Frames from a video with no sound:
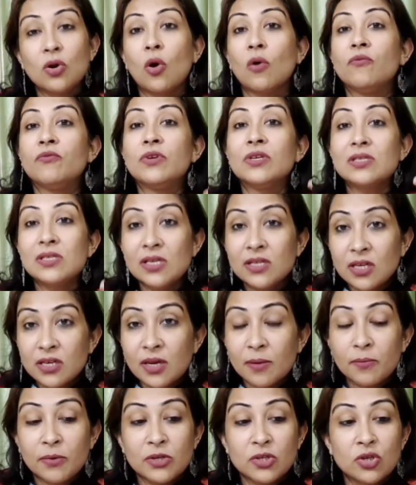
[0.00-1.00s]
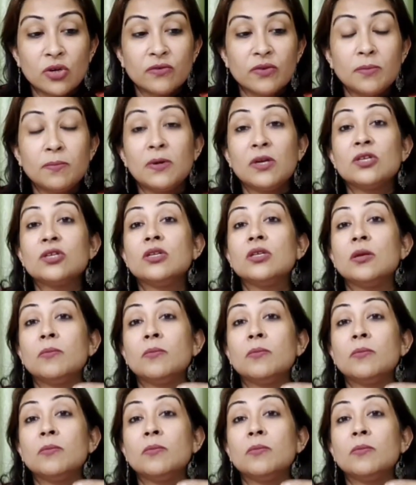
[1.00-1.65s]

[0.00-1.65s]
obviously the temperature of the patient,